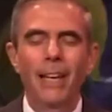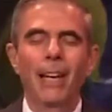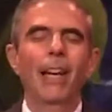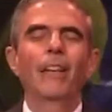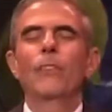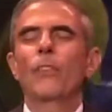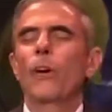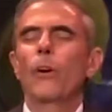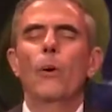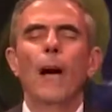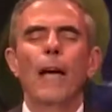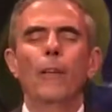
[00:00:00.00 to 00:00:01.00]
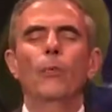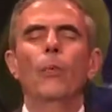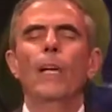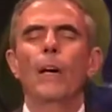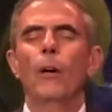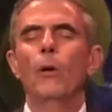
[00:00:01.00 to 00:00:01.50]
And so as
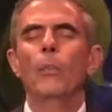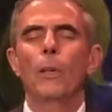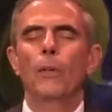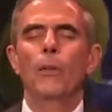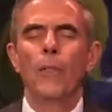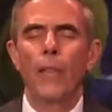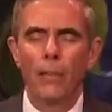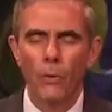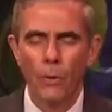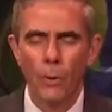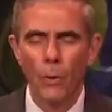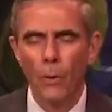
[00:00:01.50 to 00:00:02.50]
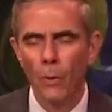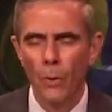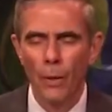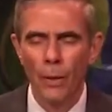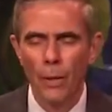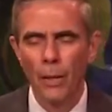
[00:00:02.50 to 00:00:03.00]
we open to that truth,
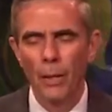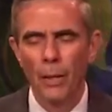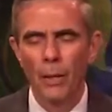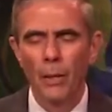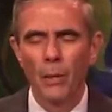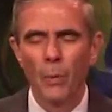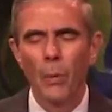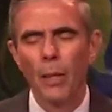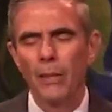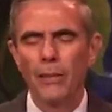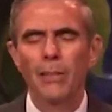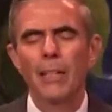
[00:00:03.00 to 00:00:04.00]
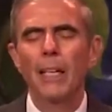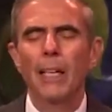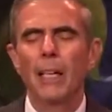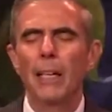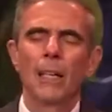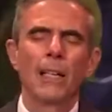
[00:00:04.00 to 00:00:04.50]
we see
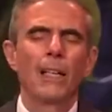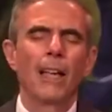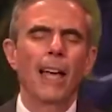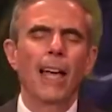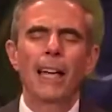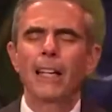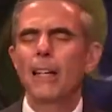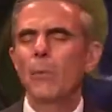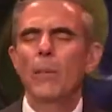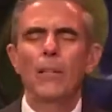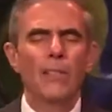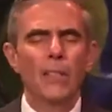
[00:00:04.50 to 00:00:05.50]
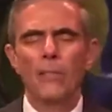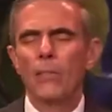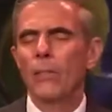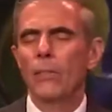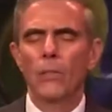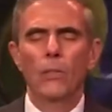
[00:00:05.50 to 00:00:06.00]
any
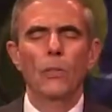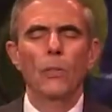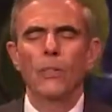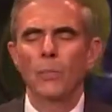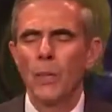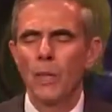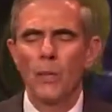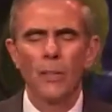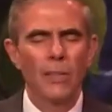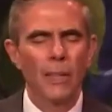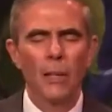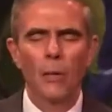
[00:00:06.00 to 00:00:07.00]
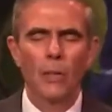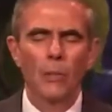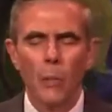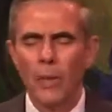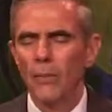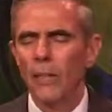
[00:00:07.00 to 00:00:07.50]
resistance to experiencing or
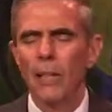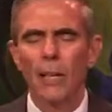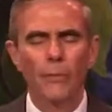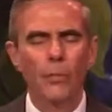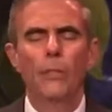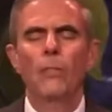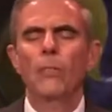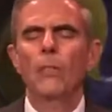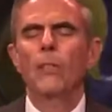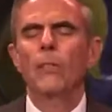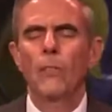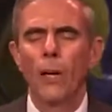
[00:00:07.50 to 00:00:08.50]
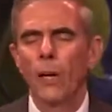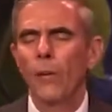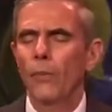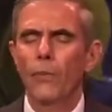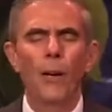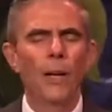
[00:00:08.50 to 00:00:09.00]
expressing love just
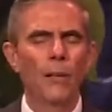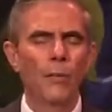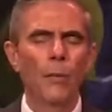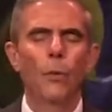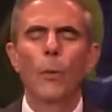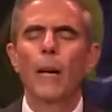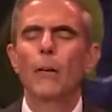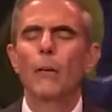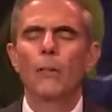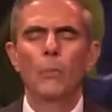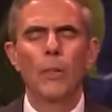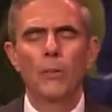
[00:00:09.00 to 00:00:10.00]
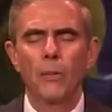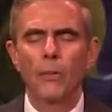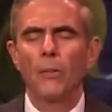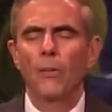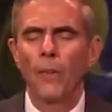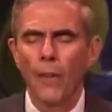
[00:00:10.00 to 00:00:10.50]
dissolve for greater experiences
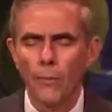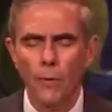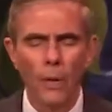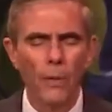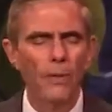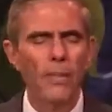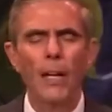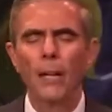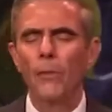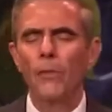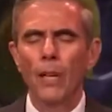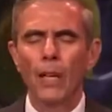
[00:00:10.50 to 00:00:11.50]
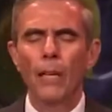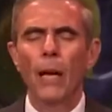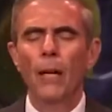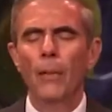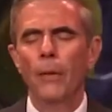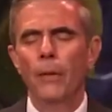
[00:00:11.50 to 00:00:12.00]
of love for ourselves and
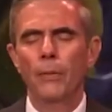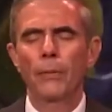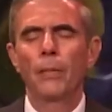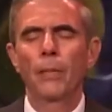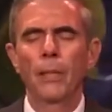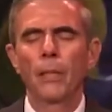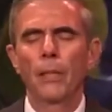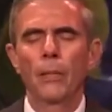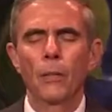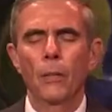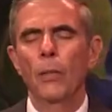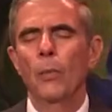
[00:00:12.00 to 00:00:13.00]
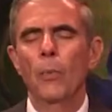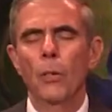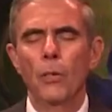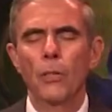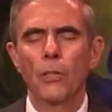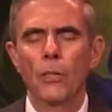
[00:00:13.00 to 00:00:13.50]
others to
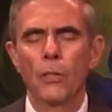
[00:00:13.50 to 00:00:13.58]
emerge.